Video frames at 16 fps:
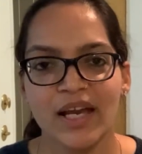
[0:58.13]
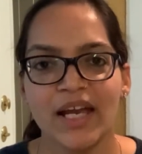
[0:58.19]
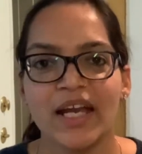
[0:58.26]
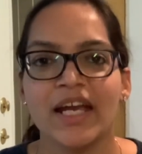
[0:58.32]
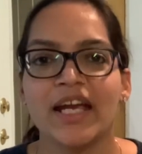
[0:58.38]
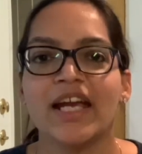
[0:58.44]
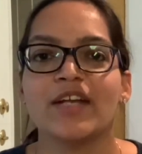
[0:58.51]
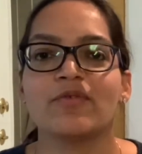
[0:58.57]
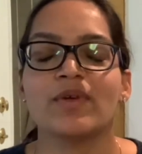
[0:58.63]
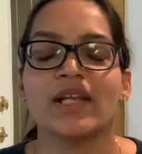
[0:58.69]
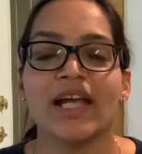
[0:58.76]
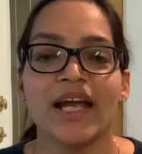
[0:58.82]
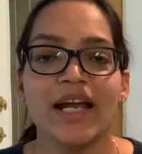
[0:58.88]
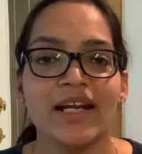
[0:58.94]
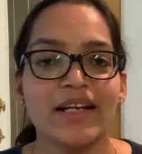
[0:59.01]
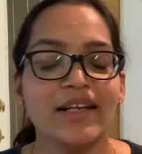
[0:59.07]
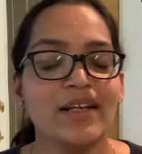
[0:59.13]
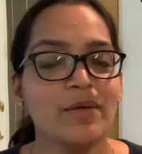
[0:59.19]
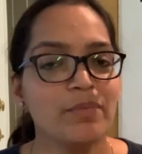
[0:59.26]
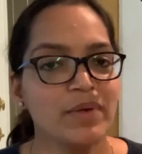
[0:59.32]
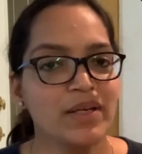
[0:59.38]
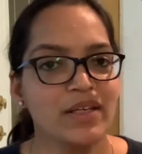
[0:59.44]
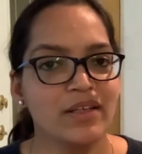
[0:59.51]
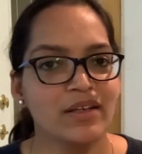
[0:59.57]
It will end in a
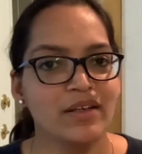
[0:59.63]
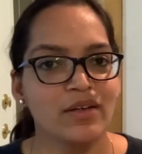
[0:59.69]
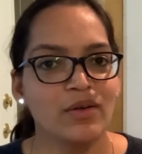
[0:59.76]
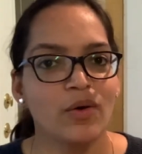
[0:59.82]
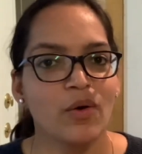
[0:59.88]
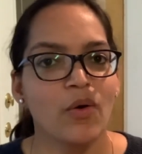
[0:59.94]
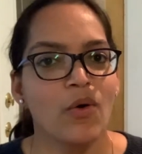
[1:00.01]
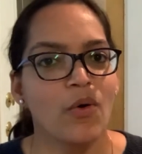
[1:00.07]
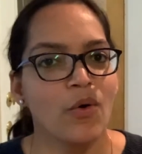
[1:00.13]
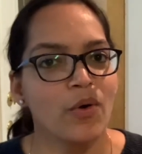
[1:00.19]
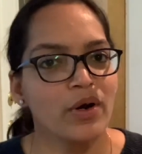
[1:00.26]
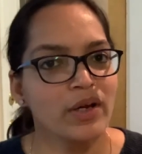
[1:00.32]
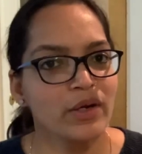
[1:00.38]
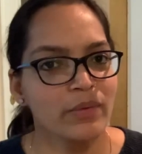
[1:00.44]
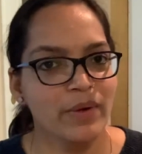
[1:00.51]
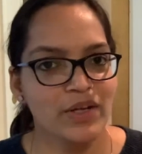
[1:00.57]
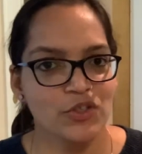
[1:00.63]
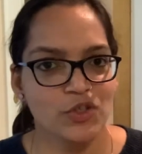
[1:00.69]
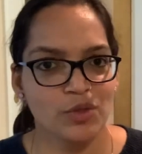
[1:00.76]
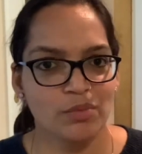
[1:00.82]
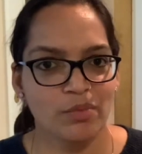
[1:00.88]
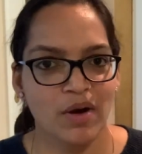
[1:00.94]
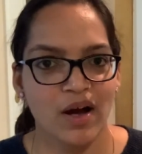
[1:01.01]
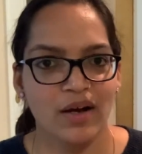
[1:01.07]
period or a question
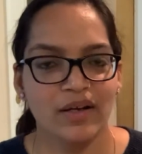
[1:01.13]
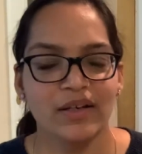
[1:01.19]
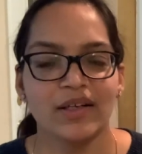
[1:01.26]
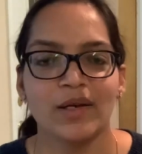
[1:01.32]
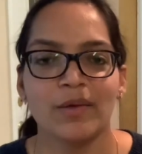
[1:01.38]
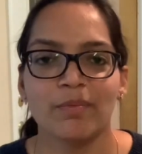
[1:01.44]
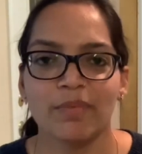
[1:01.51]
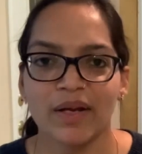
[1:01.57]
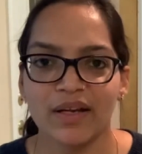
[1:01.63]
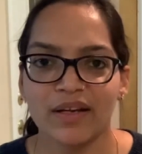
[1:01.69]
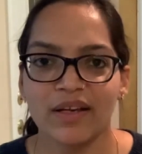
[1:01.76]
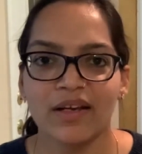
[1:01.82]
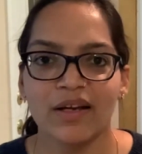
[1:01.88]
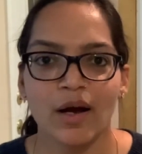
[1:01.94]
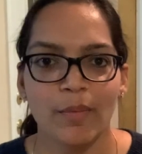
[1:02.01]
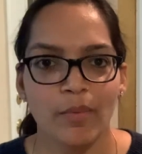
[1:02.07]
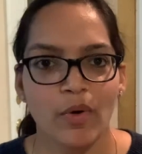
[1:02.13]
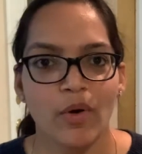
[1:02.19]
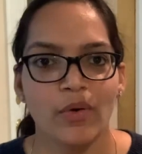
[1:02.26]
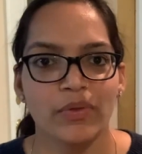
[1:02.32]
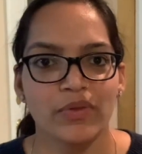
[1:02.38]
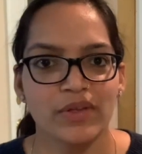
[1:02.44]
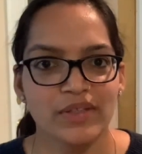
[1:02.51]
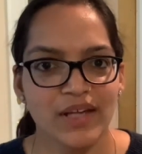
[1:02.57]
mark depending upon the
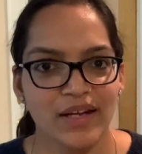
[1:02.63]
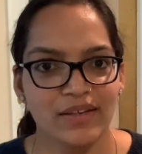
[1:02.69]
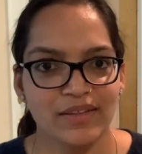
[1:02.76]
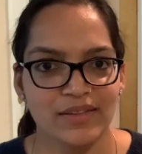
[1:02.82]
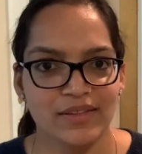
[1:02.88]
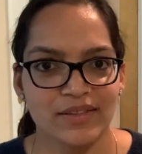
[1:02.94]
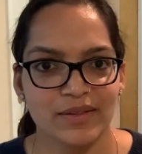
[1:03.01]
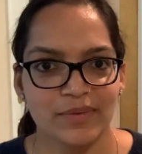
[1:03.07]
sentence.